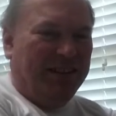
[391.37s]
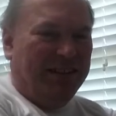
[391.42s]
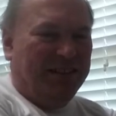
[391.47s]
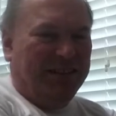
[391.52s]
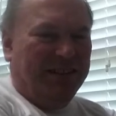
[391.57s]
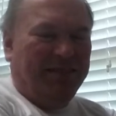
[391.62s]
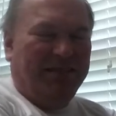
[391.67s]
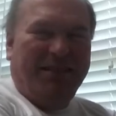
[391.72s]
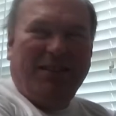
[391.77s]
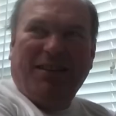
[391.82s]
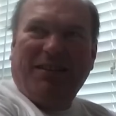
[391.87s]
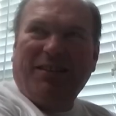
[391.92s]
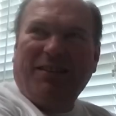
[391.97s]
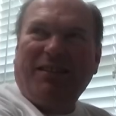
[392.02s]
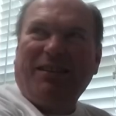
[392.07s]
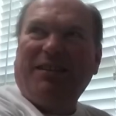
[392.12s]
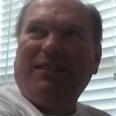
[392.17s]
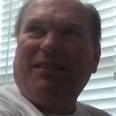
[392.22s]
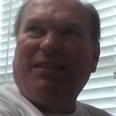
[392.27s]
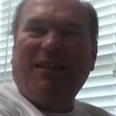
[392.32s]
So
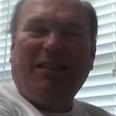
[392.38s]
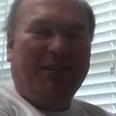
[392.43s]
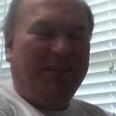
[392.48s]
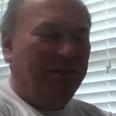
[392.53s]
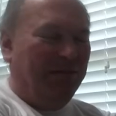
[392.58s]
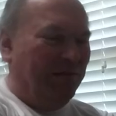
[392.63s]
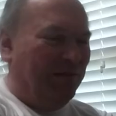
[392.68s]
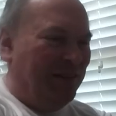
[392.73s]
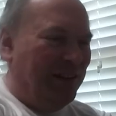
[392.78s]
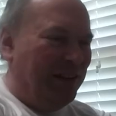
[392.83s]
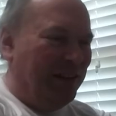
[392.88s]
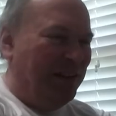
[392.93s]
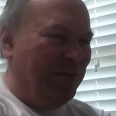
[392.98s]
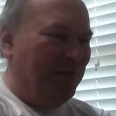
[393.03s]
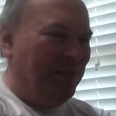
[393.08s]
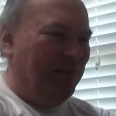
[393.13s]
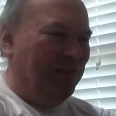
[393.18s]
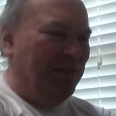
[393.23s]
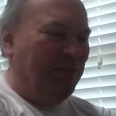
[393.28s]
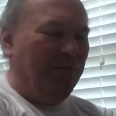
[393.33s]
thought I'd give a
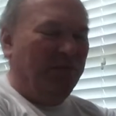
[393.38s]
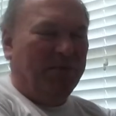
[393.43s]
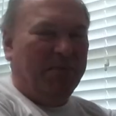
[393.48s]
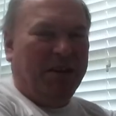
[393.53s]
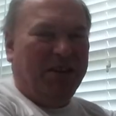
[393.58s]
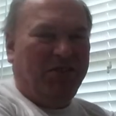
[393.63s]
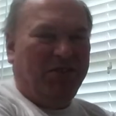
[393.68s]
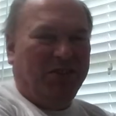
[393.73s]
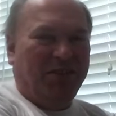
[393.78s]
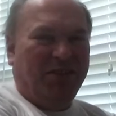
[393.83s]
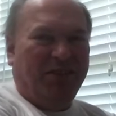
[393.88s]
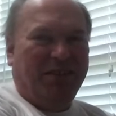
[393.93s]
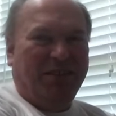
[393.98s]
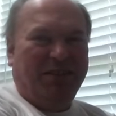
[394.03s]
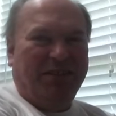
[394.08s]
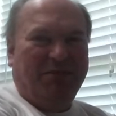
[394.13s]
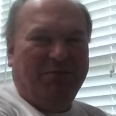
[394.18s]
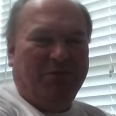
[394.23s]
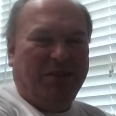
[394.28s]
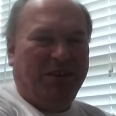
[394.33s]
little information
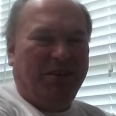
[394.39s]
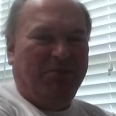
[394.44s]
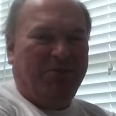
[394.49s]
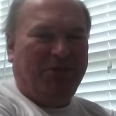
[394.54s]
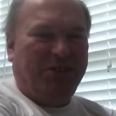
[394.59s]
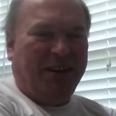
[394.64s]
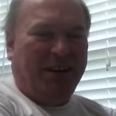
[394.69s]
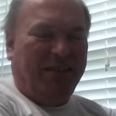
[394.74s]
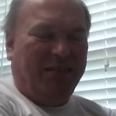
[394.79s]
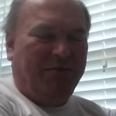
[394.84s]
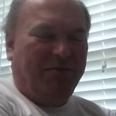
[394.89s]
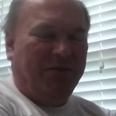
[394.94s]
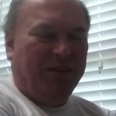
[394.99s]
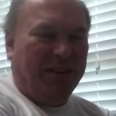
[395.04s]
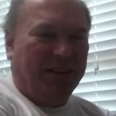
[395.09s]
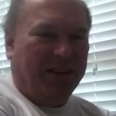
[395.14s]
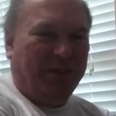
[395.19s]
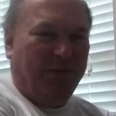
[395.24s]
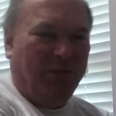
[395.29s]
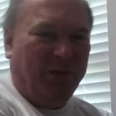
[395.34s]
on William Schallert, what
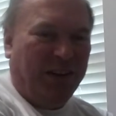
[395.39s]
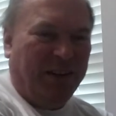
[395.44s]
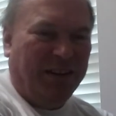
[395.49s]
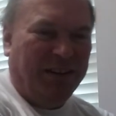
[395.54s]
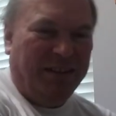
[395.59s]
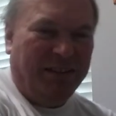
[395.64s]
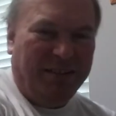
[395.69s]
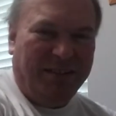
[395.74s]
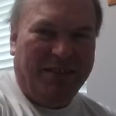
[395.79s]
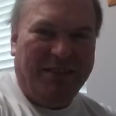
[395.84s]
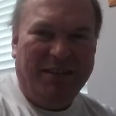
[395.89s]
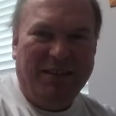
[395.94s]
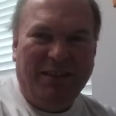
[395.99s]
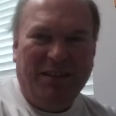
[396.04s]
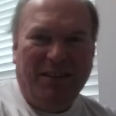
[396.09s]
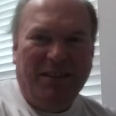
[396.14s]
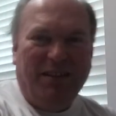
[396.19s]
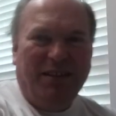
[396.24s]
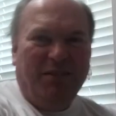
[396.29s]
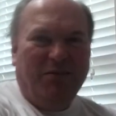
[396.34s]
I can find on
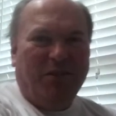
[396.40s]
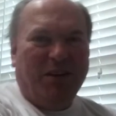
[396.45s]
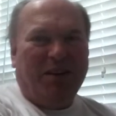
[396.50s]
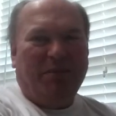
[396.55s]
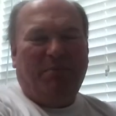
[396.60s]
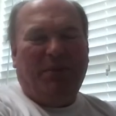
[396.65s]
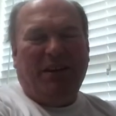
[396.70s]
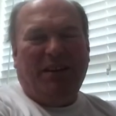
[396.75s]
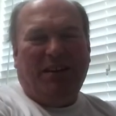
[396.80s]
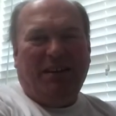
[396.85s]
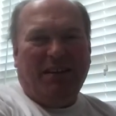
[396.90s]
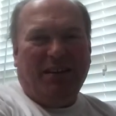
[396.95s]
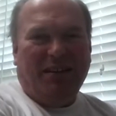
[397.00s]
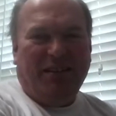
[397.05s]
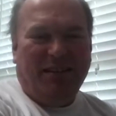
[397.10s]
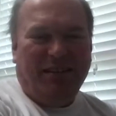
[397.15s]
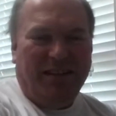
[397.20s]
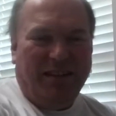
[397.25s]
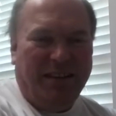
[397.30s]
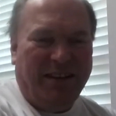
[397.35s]

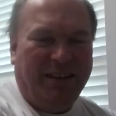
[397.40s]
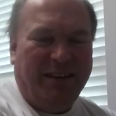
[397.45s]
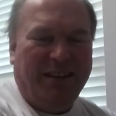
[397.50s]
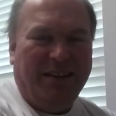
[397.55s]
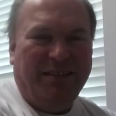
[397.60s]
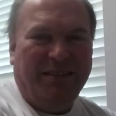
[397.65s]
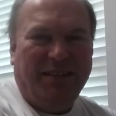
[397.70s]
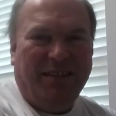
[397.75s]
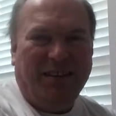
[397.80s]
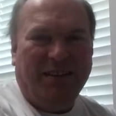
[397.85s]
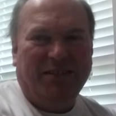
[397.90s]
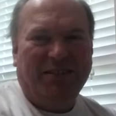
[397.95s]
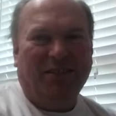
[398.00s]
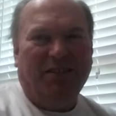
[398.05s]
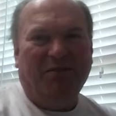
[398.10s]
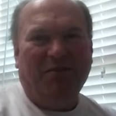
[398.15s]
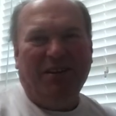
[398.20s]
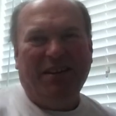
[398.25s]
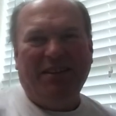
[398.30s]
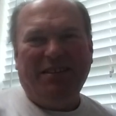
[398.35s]
Wikipedia. And as
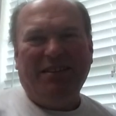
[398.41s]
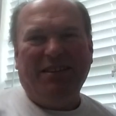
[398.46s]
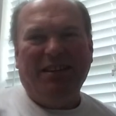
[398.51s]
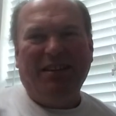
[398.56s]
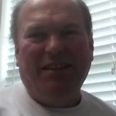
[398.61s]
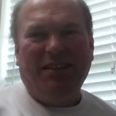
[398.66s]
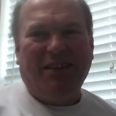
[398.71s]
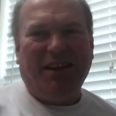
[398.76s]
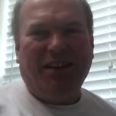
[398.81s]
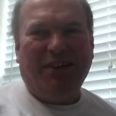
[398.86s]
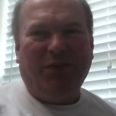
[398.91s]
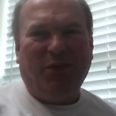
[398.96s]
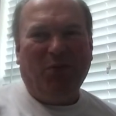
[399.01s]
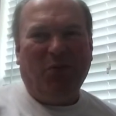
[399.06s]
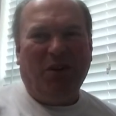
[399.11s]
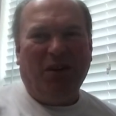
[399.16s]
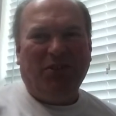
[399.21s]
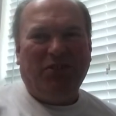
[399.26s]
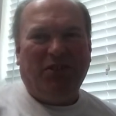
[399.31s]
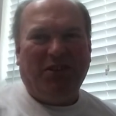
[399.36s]
always, thanks for
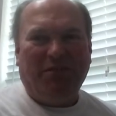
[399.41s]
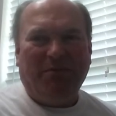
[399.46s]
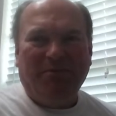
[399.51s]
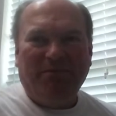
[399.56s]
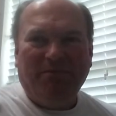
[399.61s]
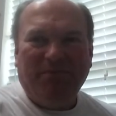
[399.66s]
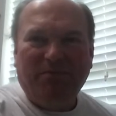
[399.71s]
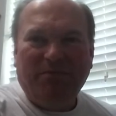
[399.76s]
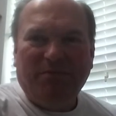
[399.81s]
watching.